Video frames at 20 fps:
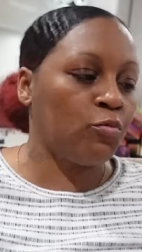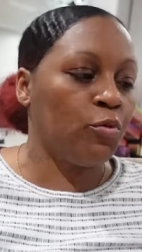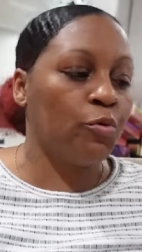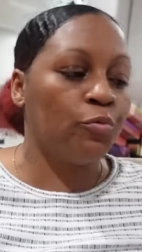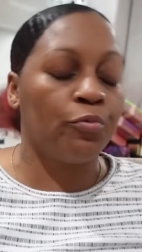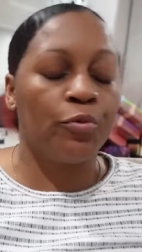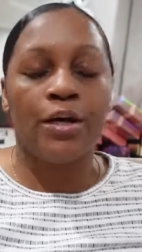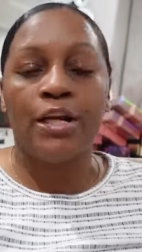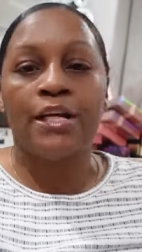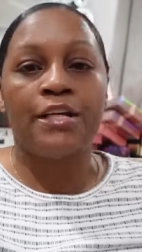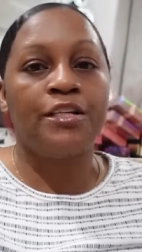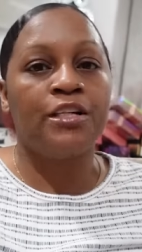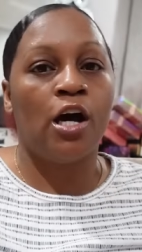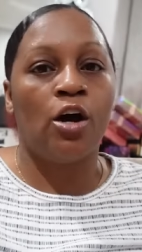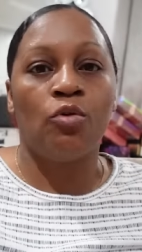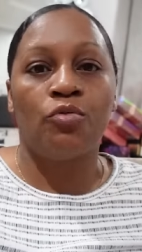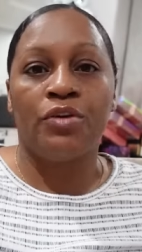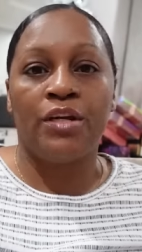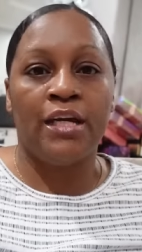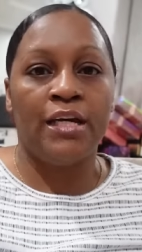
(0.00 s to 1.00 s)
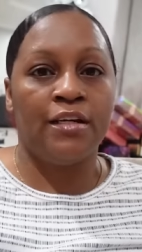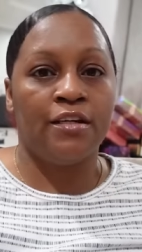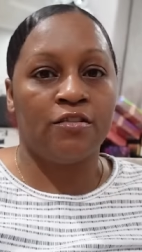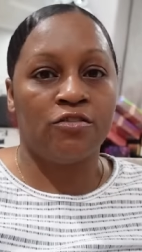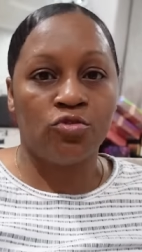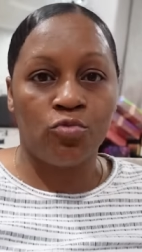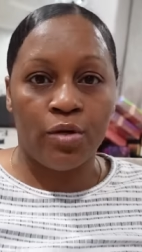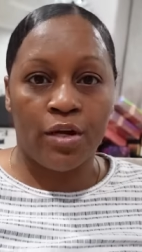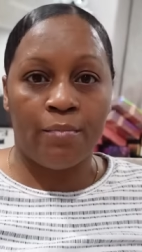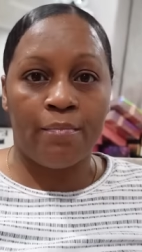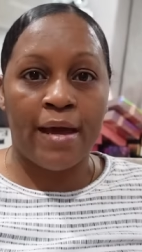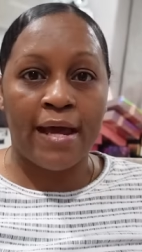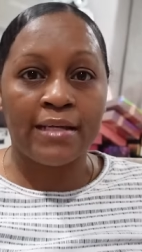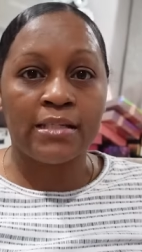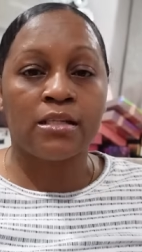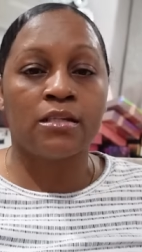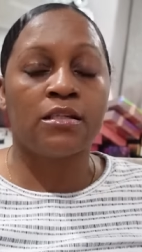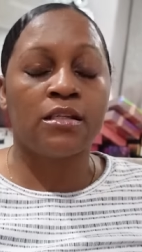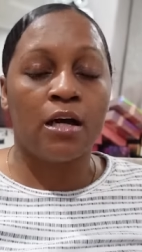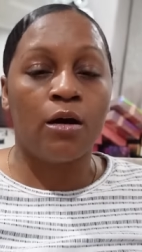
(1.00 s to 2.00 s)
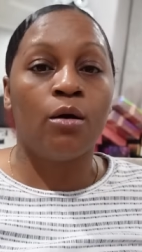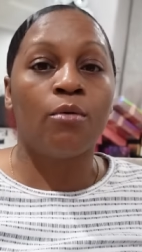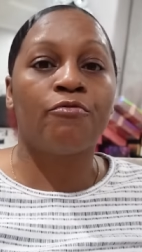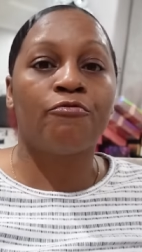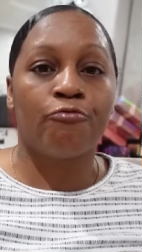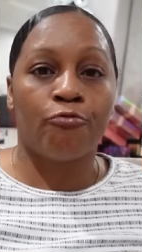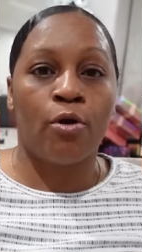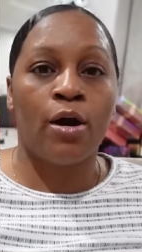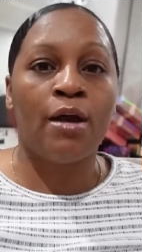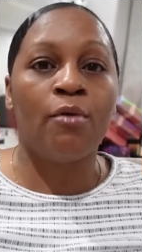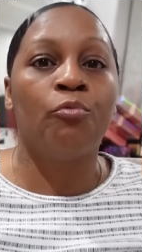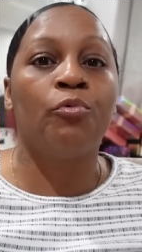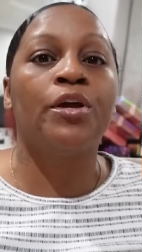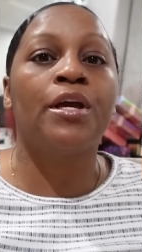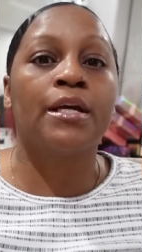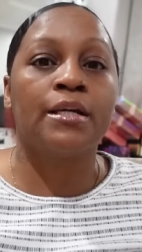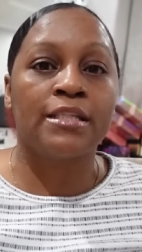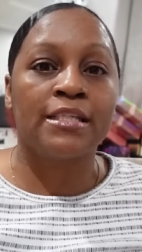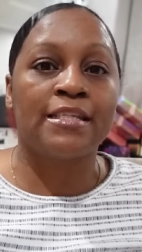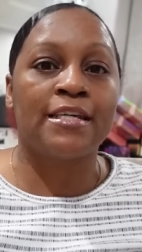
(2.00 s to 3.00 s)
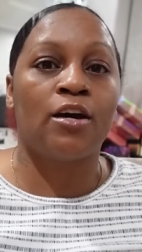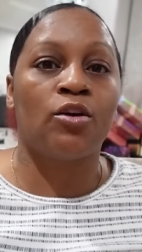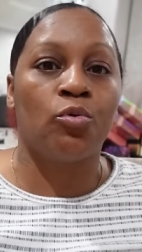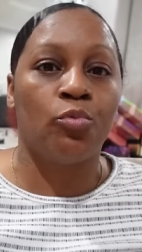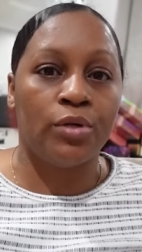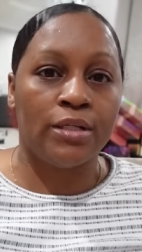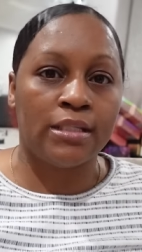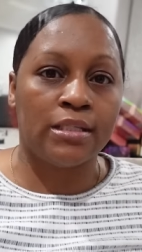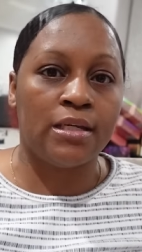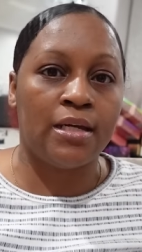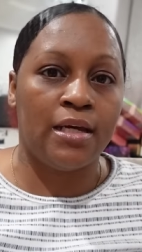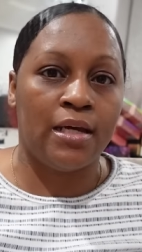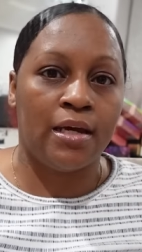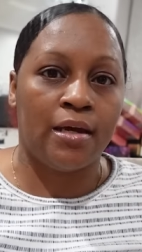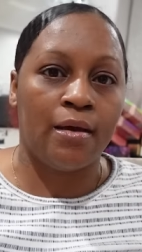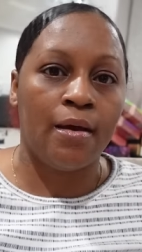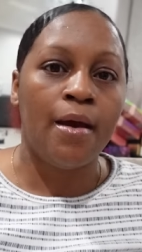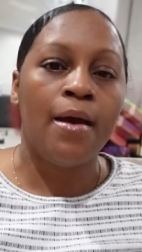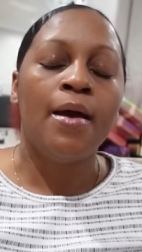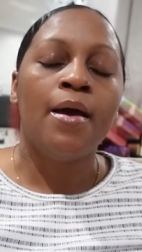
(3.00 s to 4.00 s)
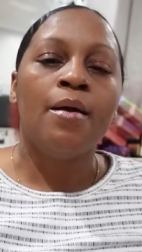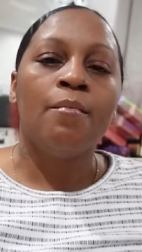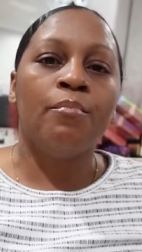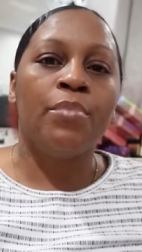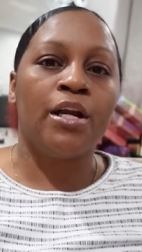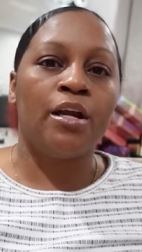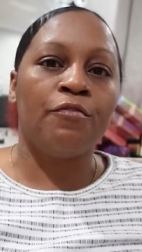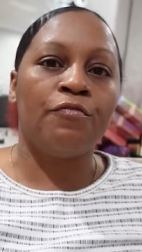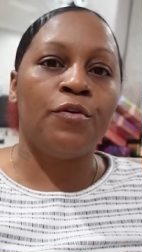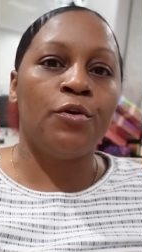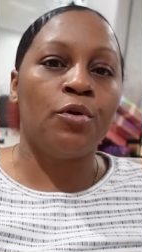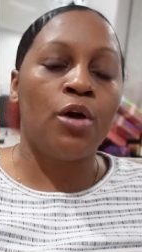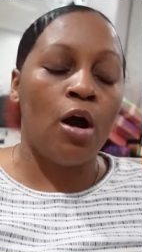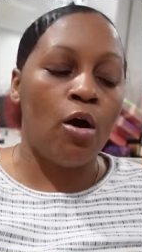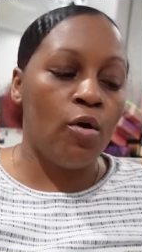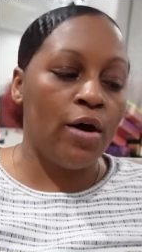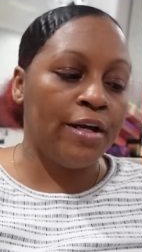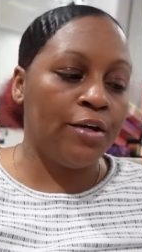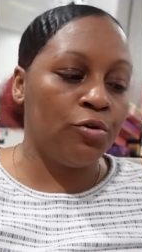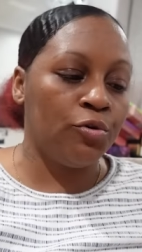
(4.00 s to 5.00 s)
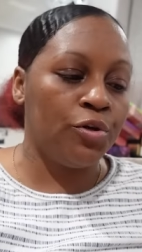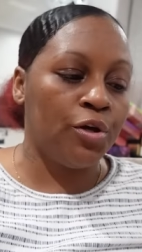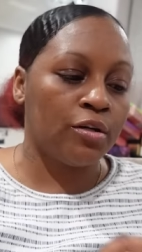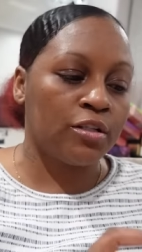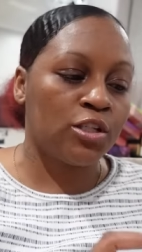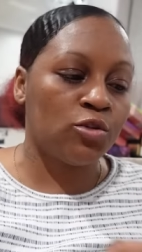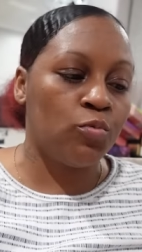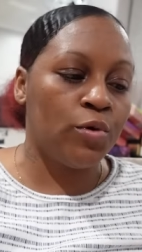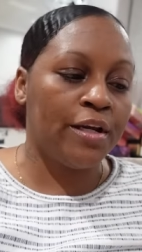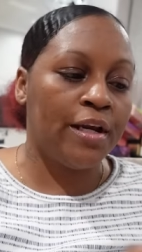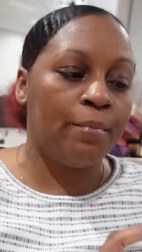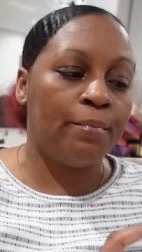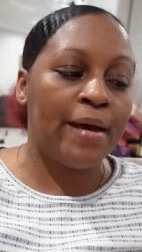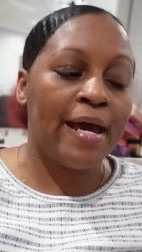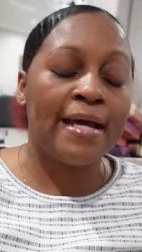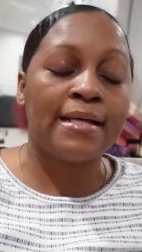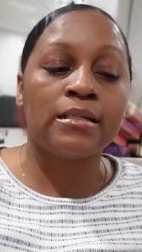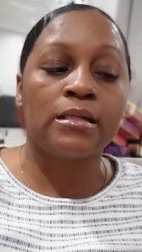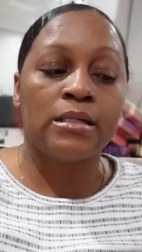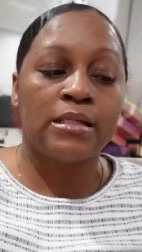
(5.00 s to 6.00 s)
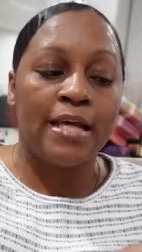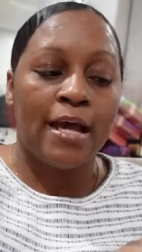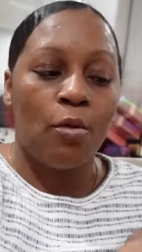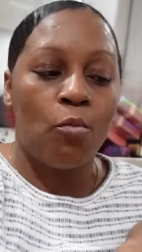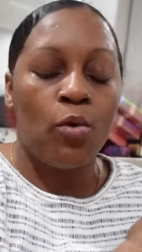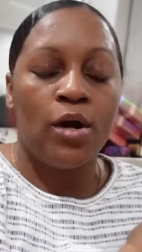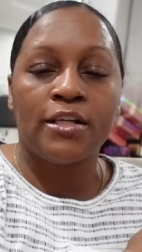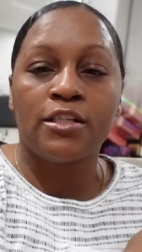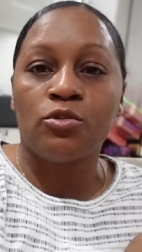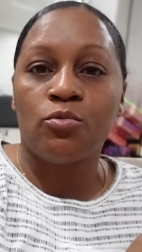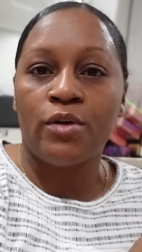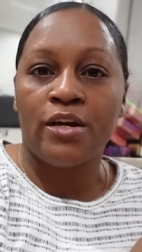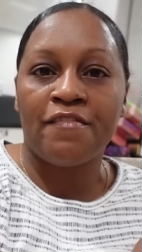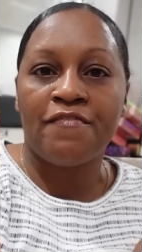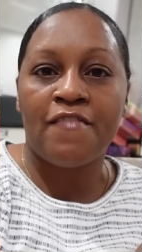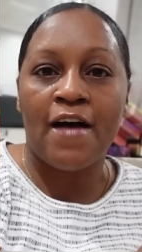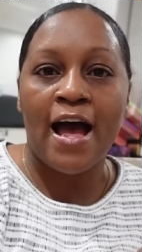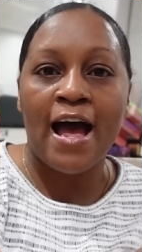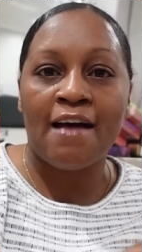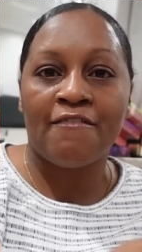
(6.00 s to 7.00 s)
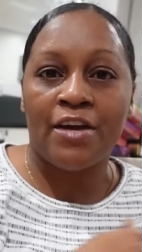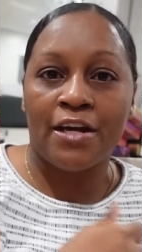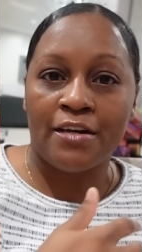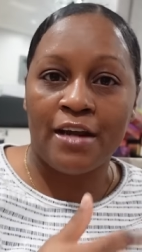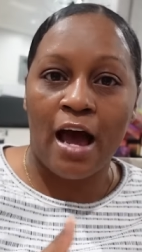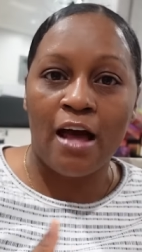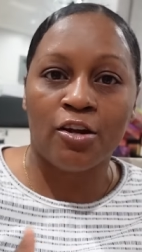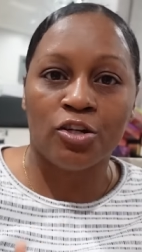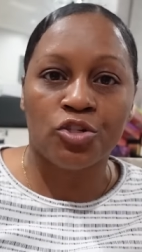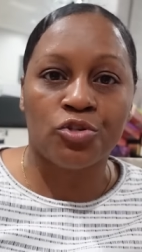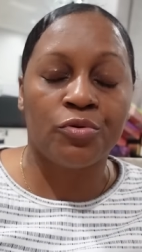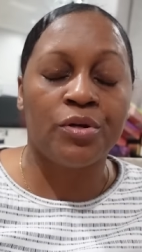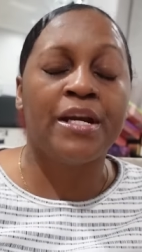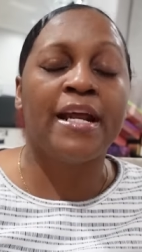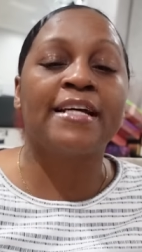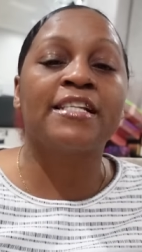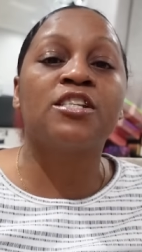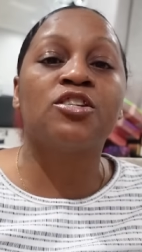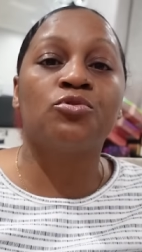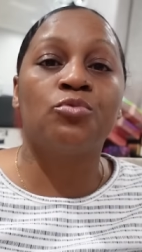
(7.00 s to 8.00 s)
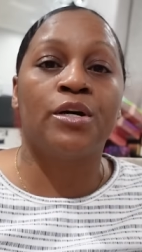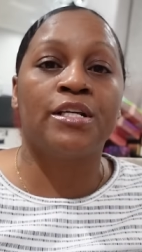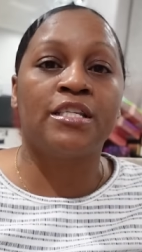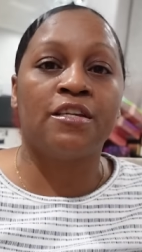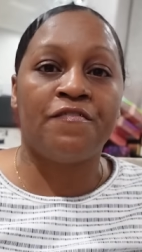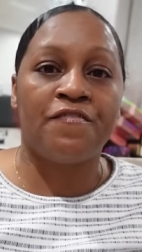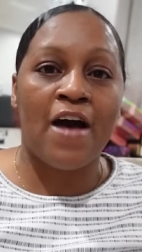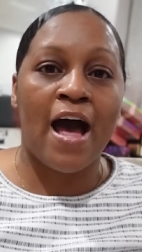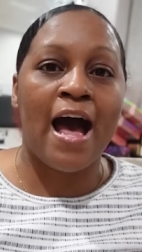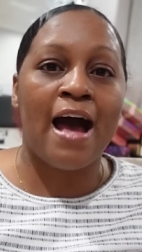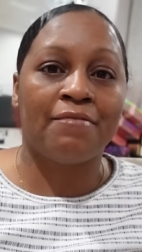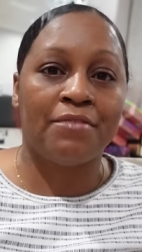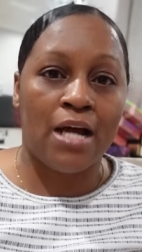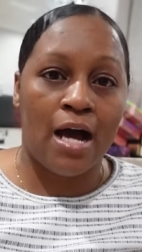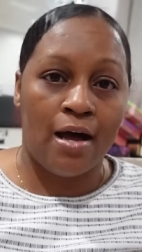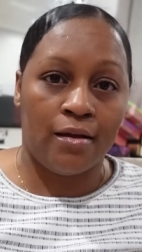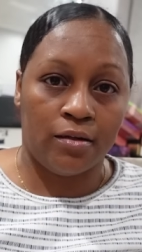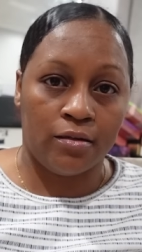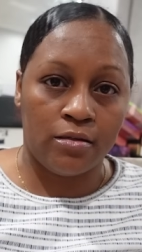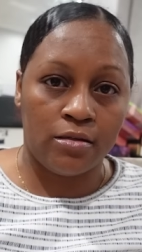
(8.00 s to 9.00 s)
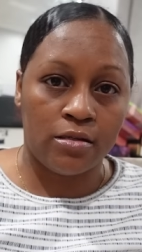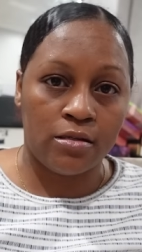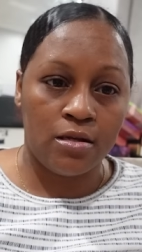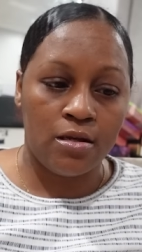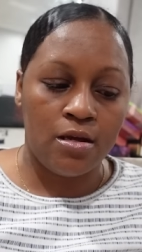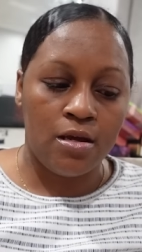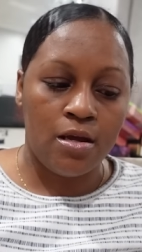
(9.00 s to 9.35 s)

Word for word: We really don't need the 20 baskets up front. We can settle with 10. But if you go and do your 20 baskets at 125 at Dollar Tree, that's $25.